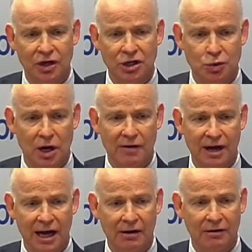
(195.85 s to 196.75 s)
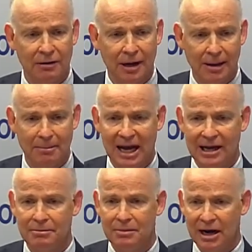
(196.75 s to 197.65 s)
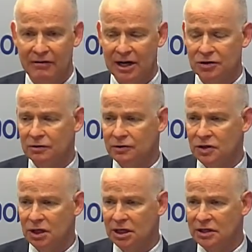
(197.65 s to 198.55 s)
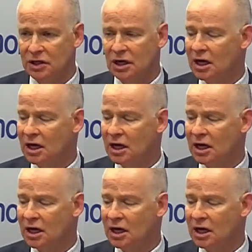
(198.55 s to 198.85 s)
each one of our main manufacturing facilities,